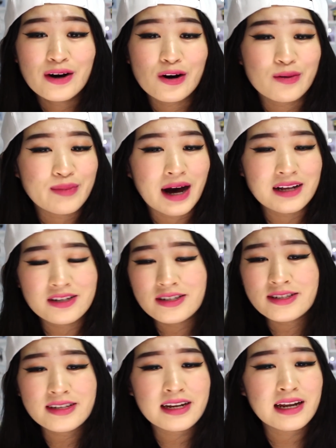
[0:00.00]
Oh man, you're
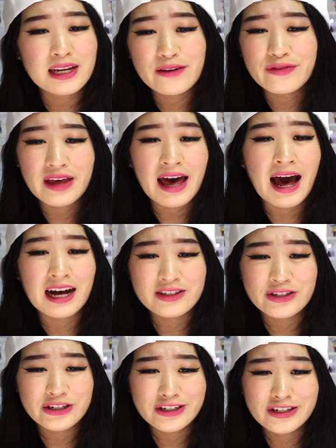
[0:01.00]
just gonna live there,
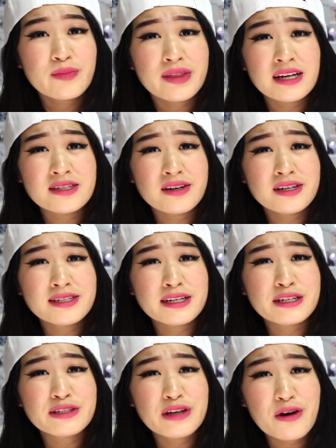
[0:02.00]
aren't you? But that's
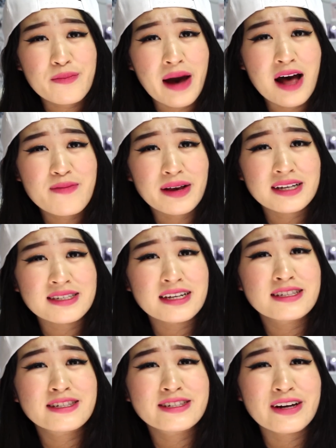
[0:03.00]
honestly so bad because
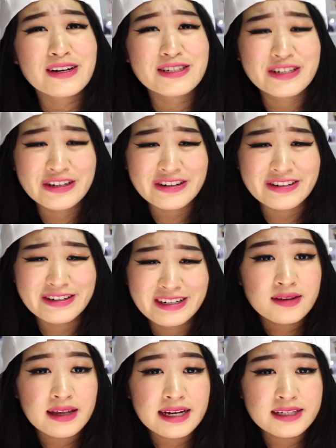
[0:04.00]
it's so true.
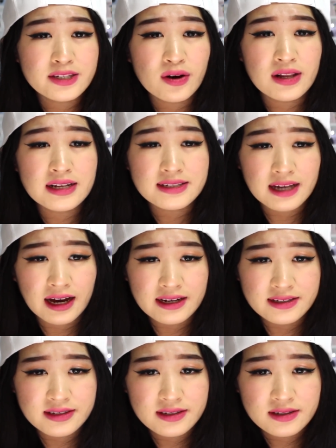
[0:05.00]
These toilet
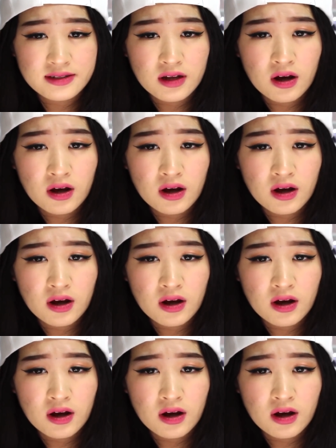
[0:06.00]
signs.